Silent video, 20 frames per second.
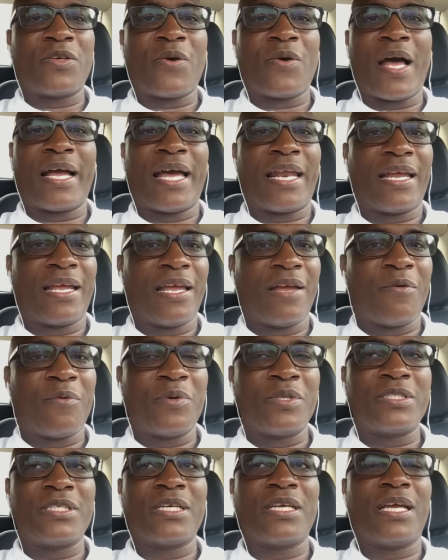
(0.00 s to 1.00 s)
So I got to give,
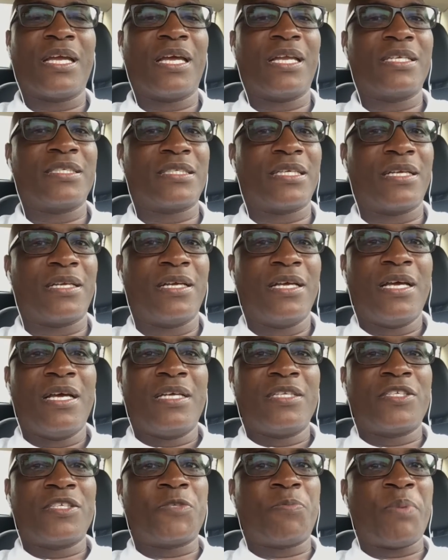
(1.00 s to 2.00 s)
once again, it's
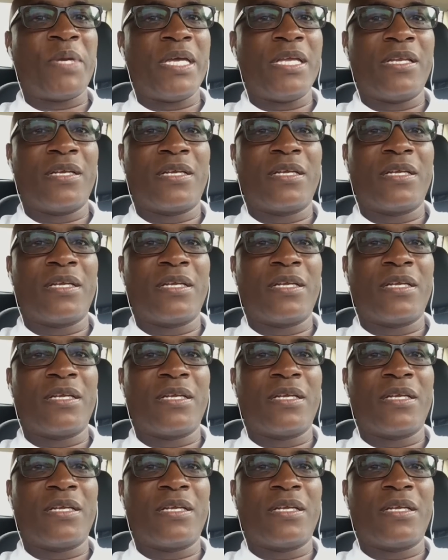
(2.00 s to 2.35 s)
the speed